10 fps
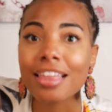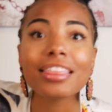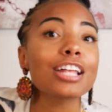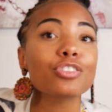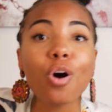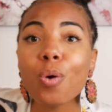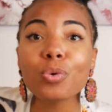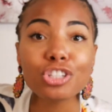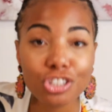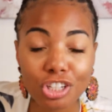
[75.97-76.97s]
That's all
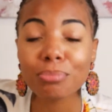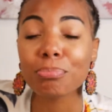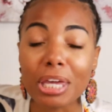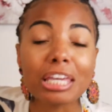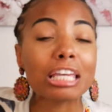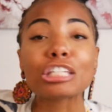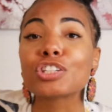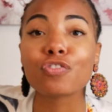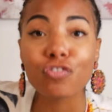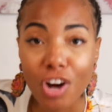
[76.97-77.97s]
we should be
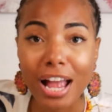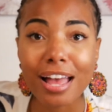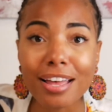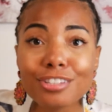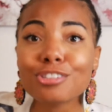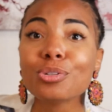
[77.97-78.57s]
is friends.